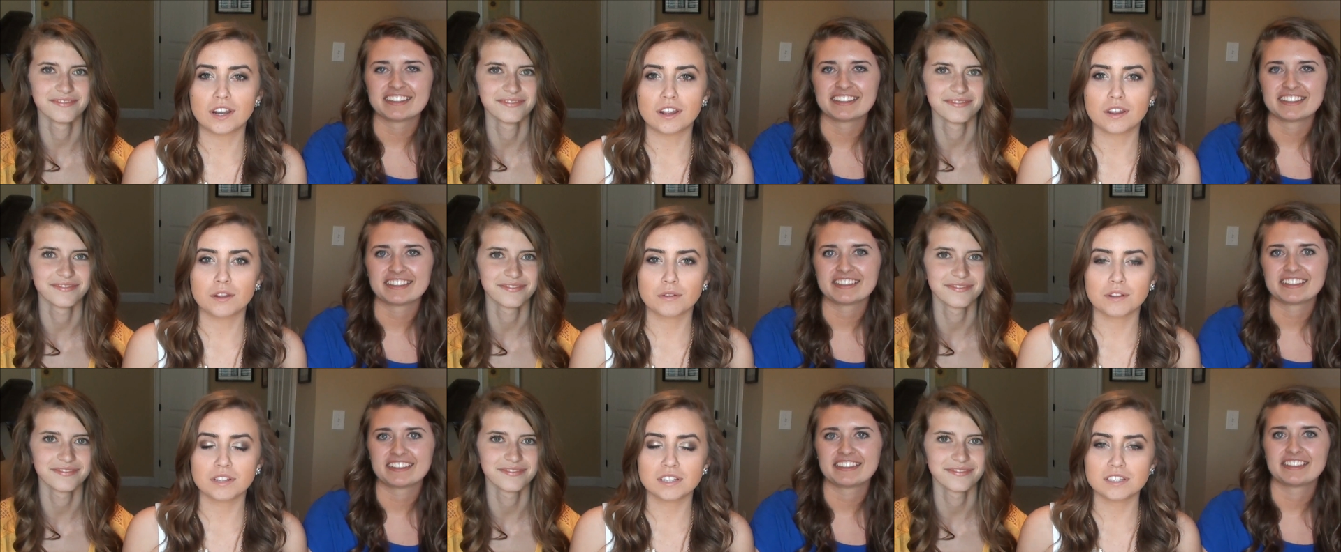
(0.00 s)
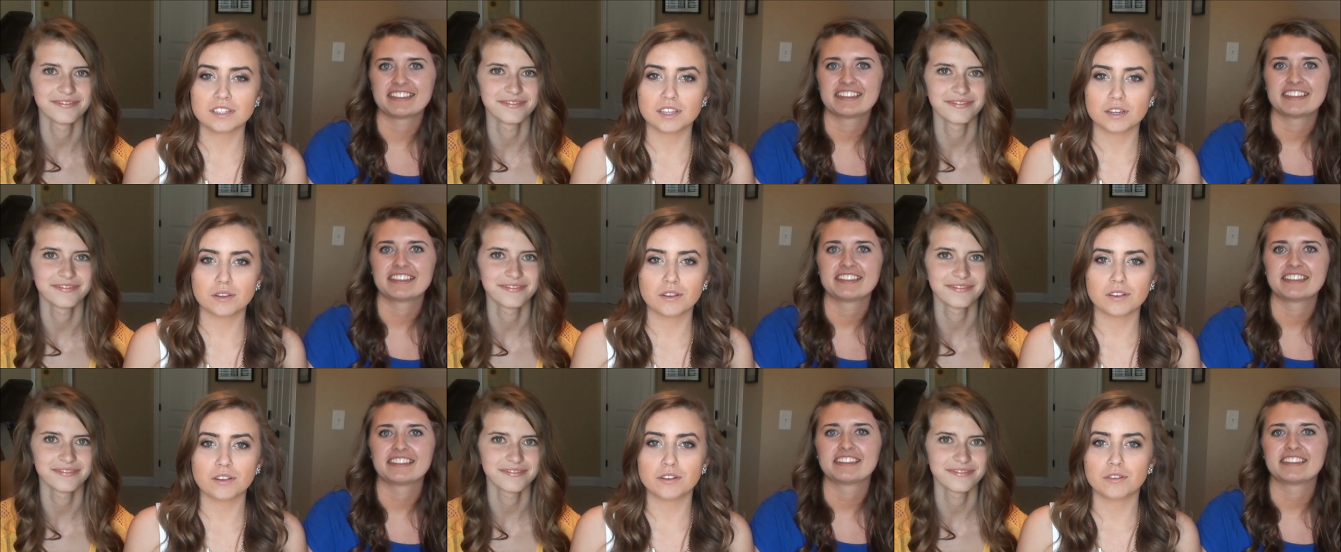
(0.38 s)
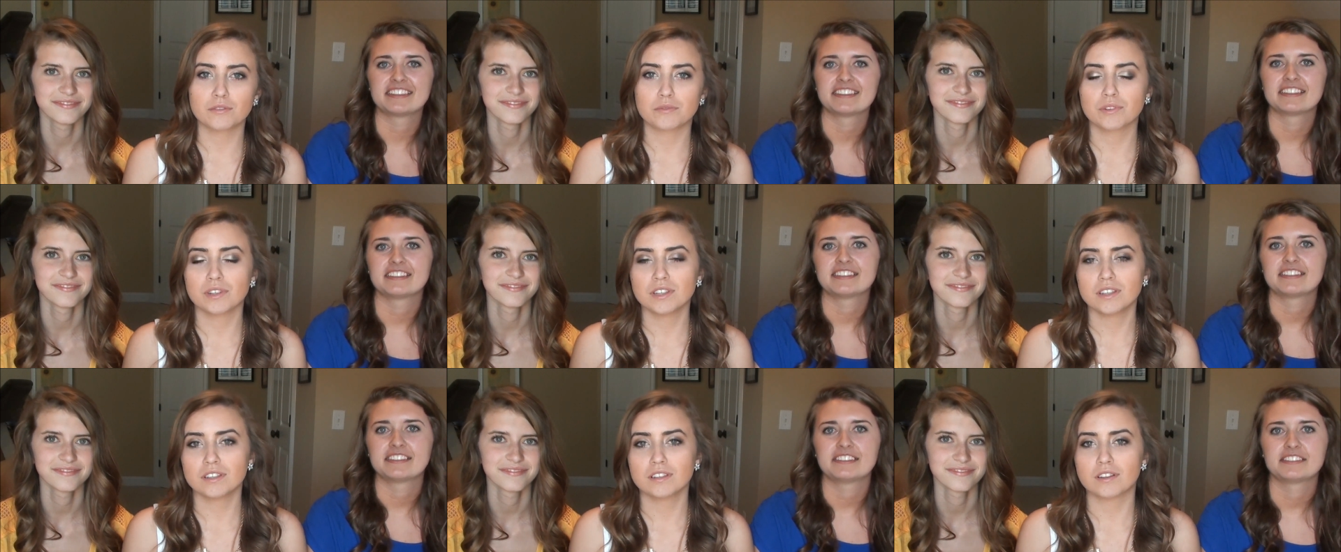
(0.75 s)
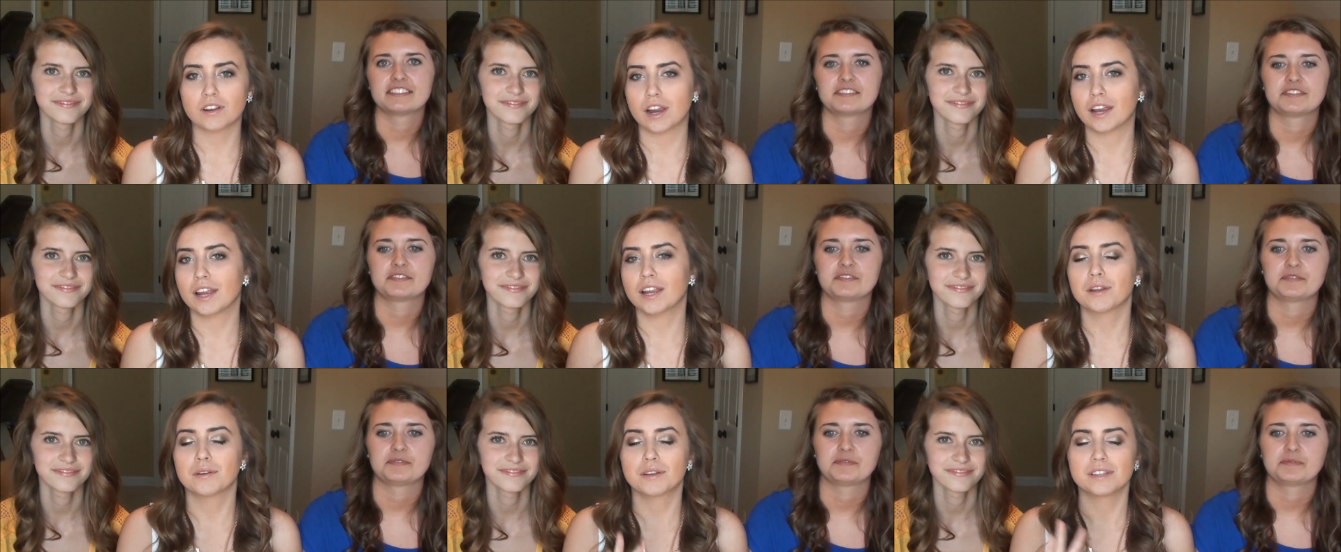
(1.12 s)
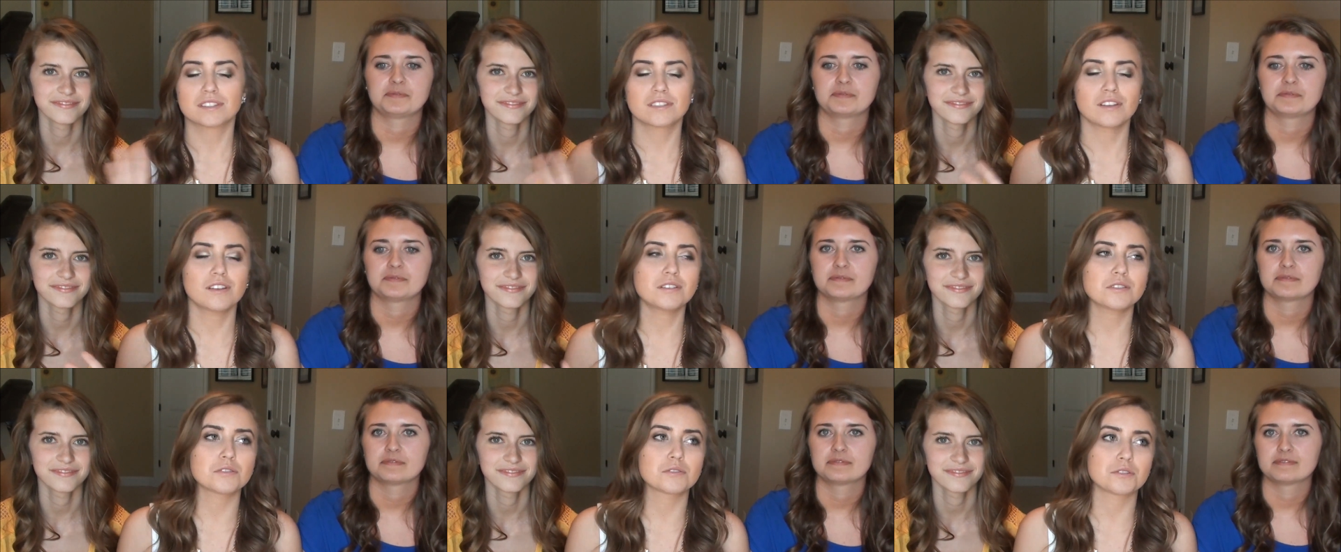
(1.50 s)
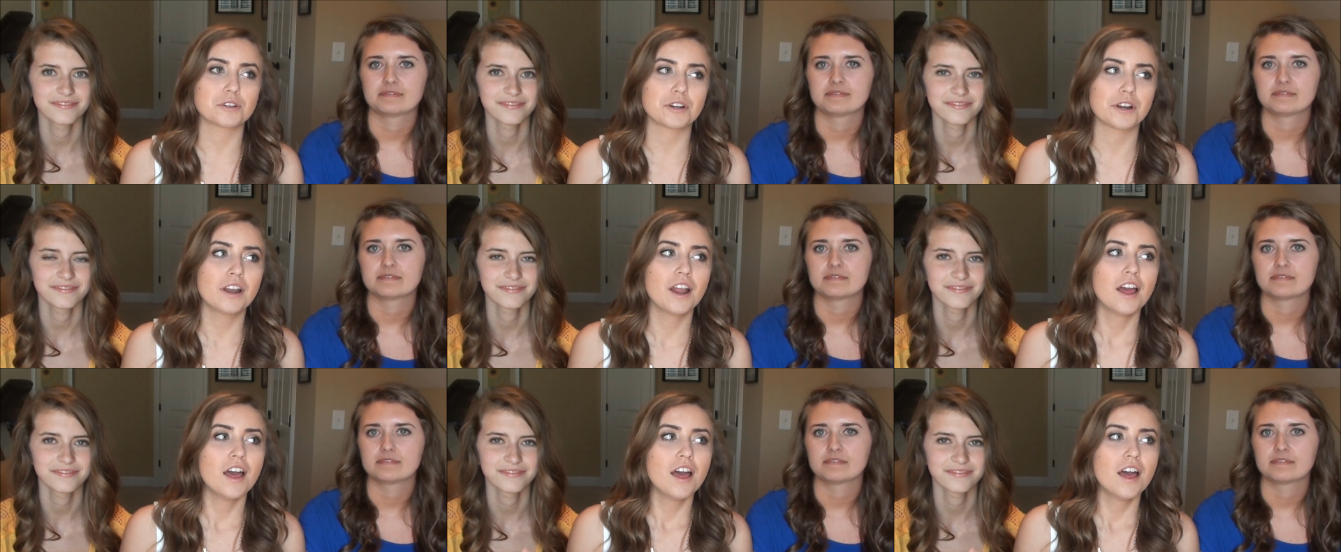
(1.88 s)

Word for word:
Speaker 1: And there were these, like, really... Alright, anyways, long story short,